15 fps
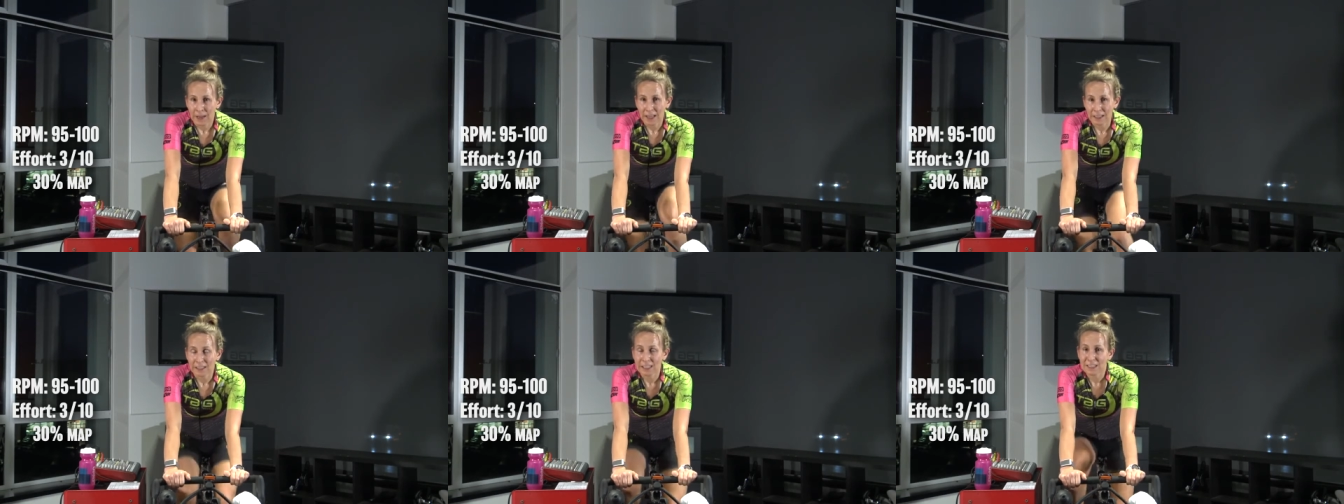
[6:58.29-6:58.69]

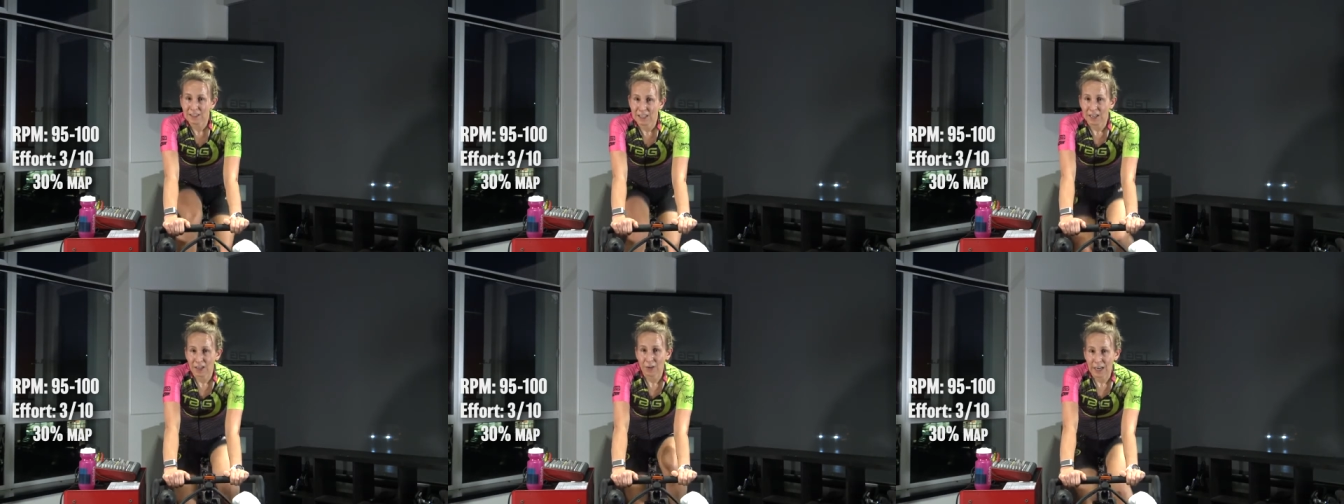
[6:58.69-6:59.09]
at
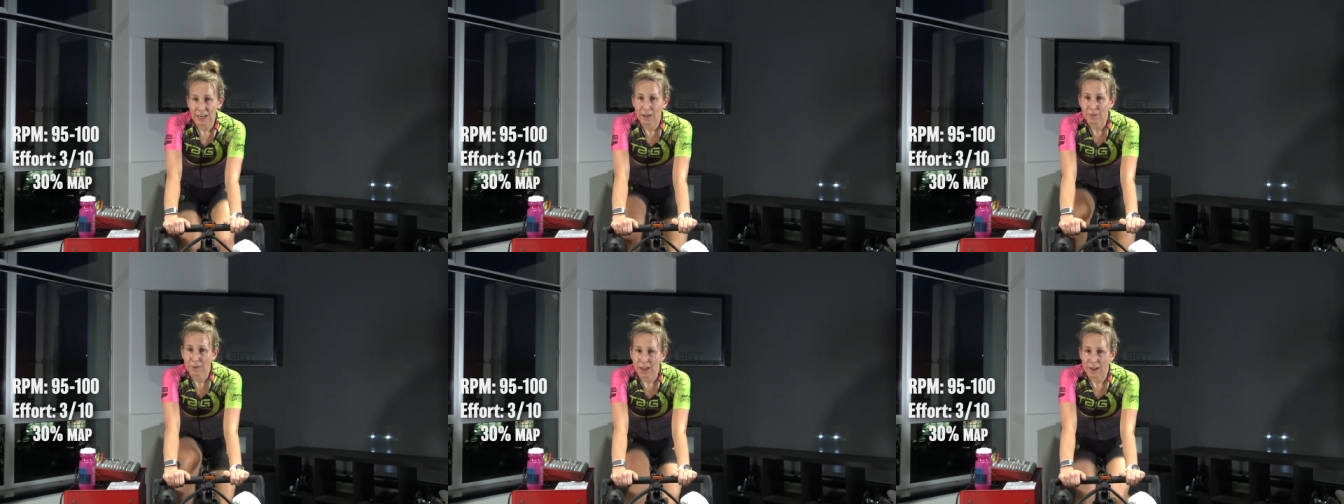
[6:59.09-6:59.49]
least at your
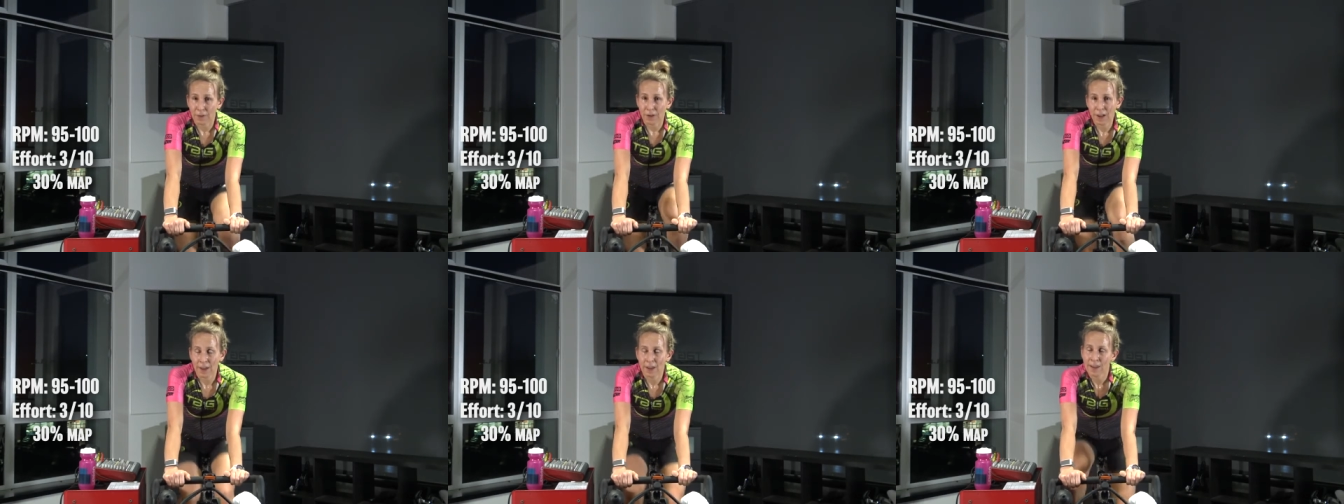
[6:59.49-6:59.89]
85.
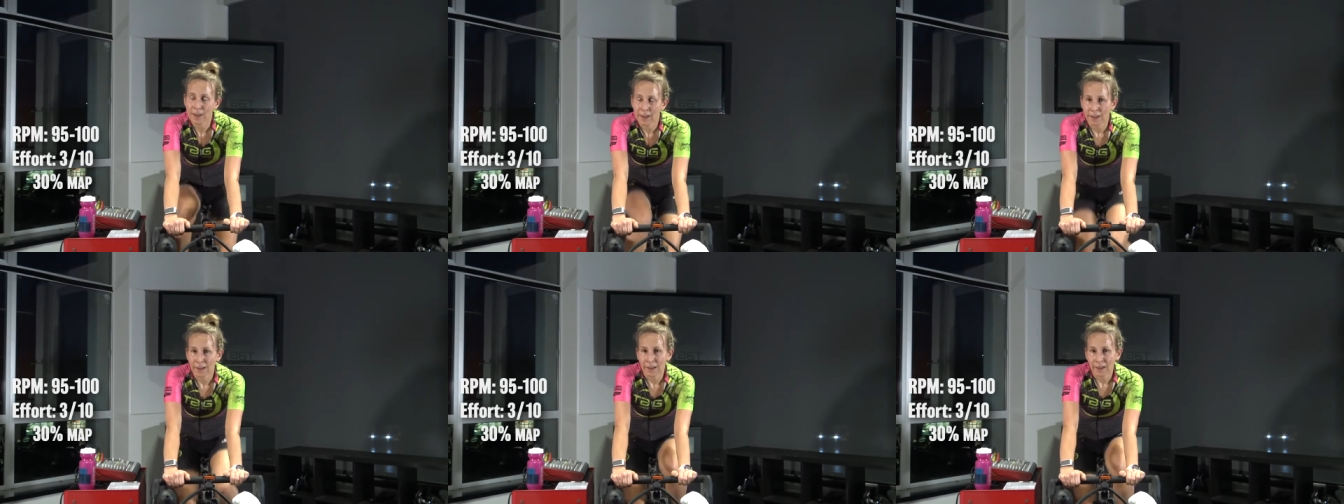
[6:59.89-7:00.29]

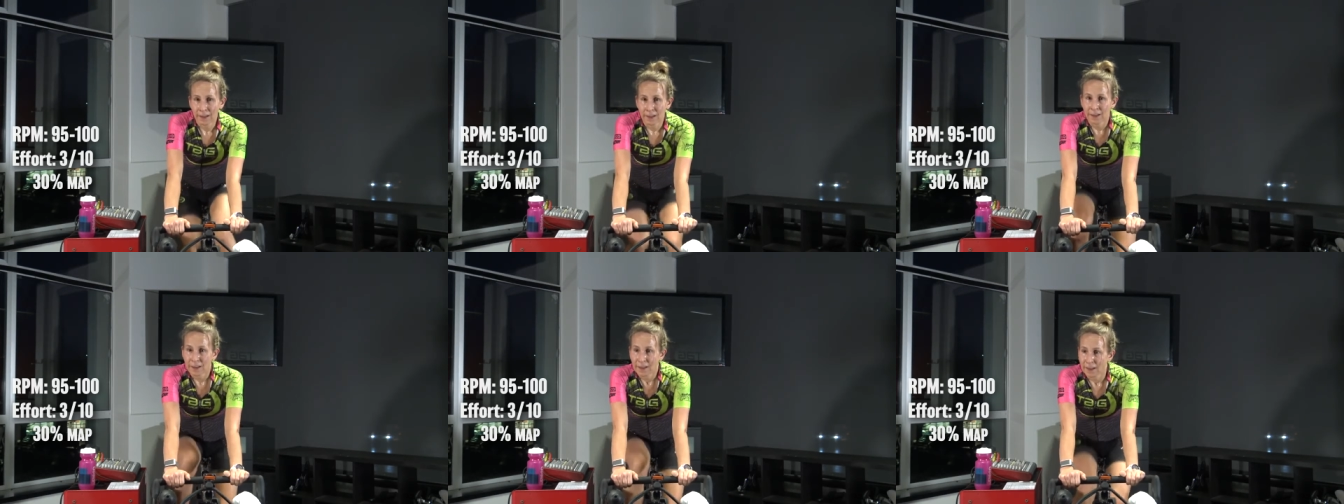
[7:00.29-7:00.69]

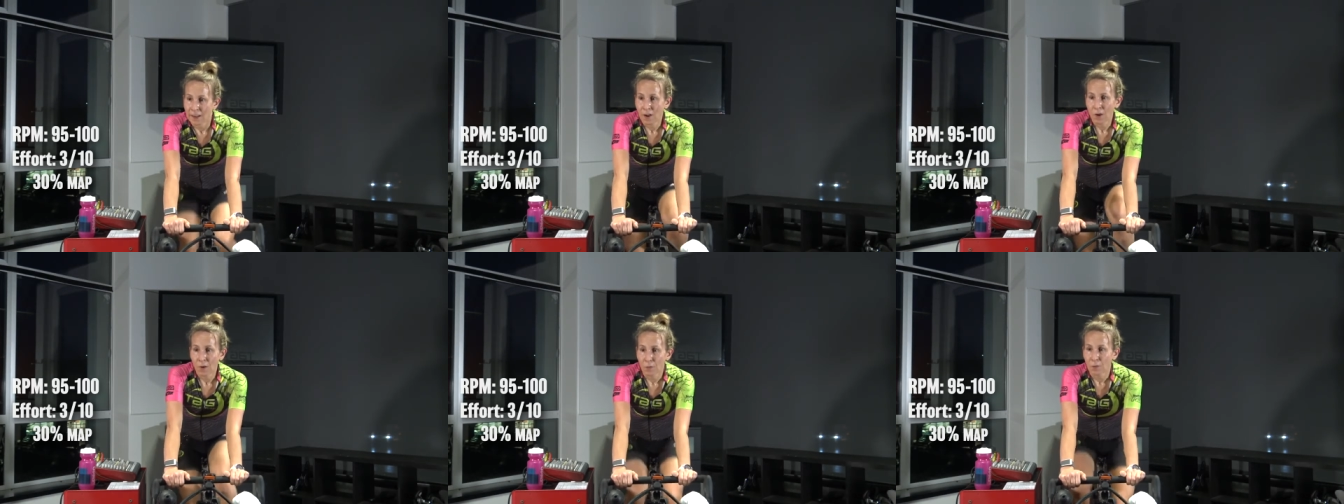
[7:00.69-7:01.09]

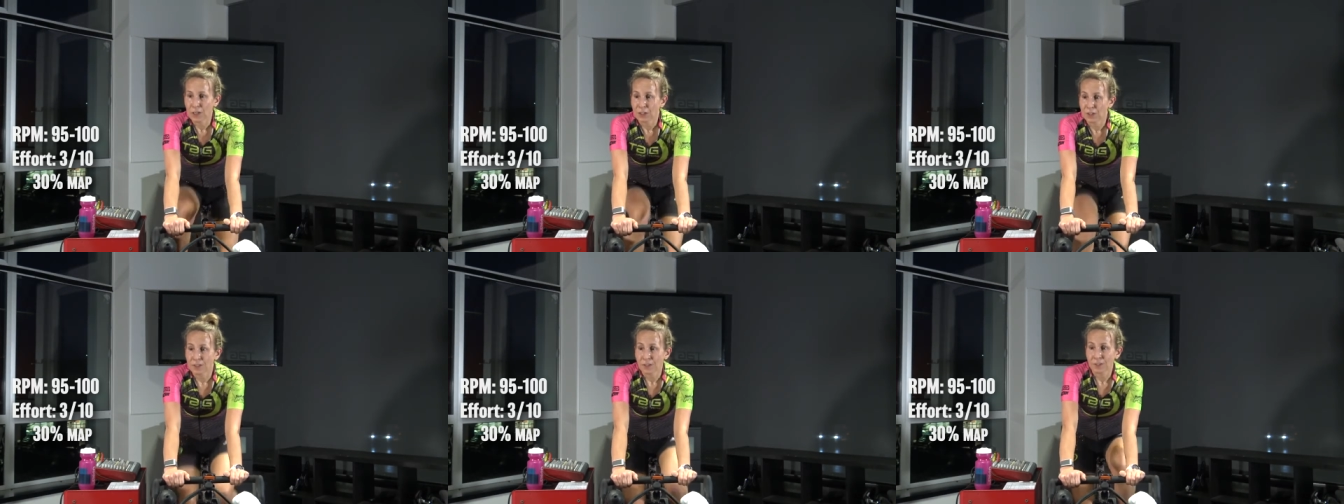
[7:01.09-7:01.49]
We're
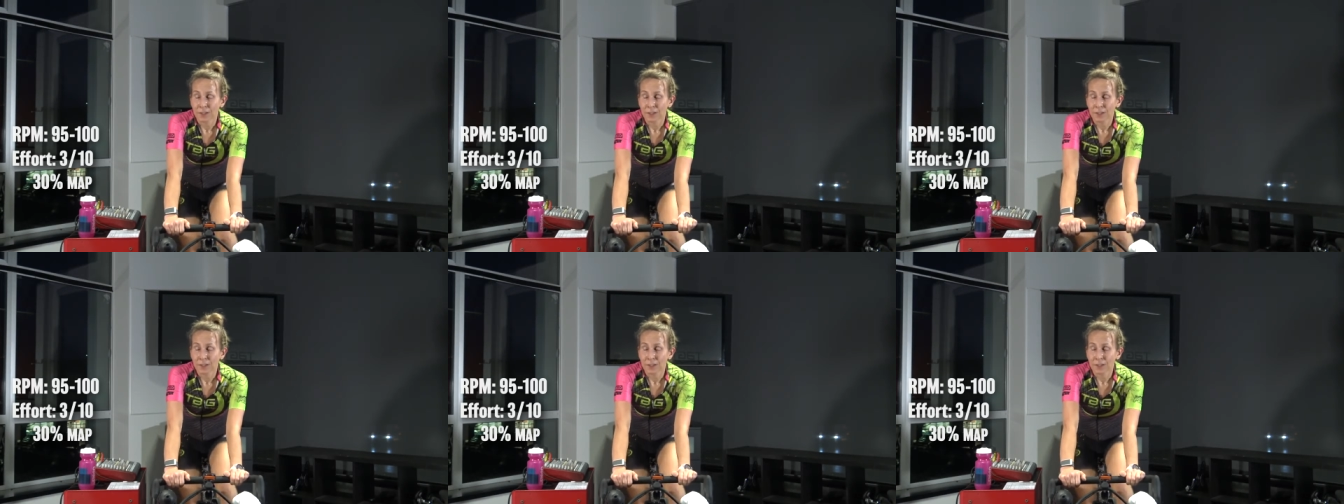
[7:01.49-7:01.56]
gonna